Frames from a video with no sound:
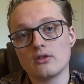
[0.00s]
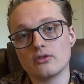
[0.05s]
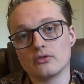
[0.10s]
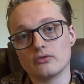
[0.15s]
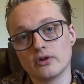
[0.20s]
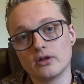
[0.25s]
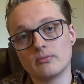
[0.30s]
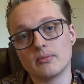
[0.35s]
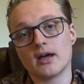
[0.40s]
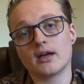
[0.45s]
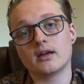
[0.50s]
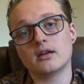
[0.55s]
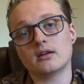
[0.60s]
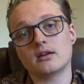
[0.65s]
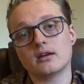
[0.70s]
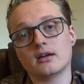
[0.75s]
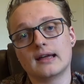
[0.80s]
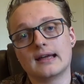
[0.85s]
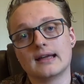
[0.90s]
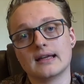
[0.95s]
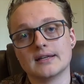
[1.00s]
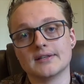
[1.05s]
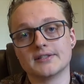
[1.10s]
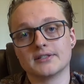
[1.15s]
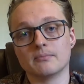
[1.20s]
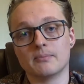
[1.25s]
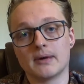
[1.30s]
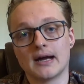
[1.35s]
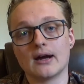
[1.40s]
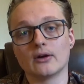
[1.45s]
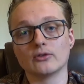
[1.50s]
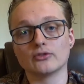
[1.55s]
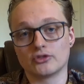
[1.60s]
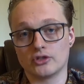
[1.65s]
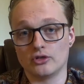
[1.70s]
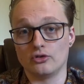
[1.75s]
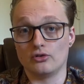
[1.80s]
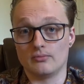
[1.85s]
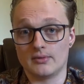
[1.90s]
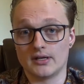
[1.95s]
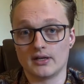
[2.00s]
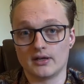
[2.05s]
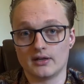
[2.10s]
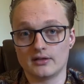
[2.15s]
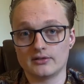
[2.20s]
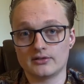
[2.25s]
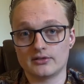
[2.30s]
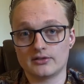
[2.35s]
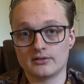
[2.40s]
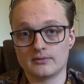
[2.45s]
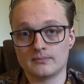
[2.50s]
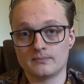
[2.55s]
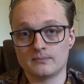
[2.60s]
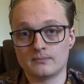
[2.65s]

The remake is about 2 minutes.